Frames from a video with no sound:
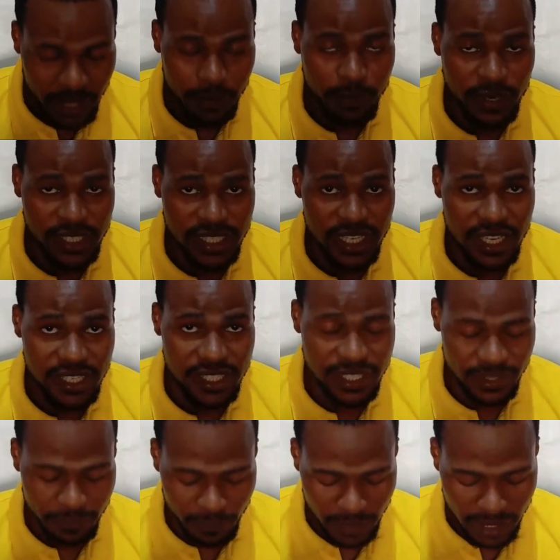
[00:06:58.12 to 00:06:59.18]
the
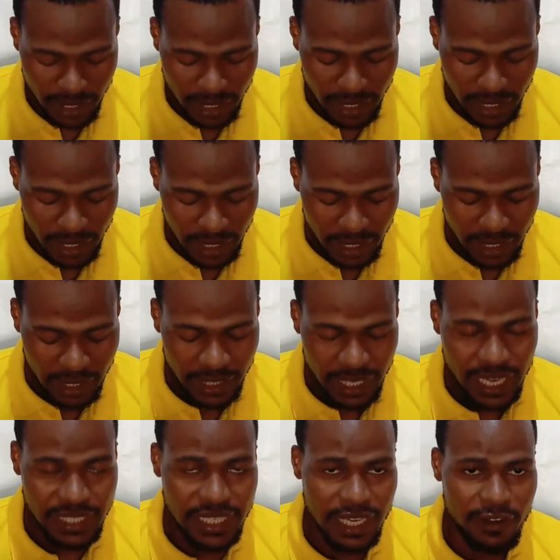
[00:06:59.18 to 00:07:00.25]
presidency.
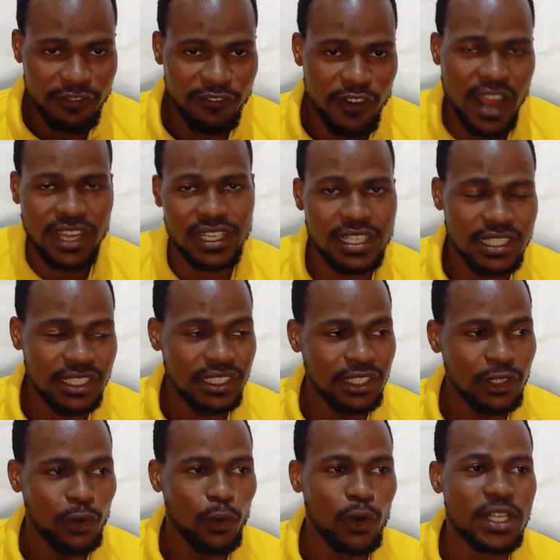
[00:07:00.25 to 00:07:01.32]
Now say Frank,
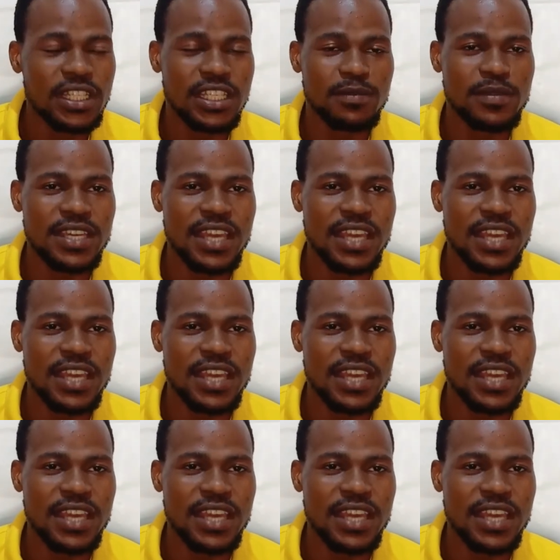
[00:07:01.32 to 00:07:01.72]
unti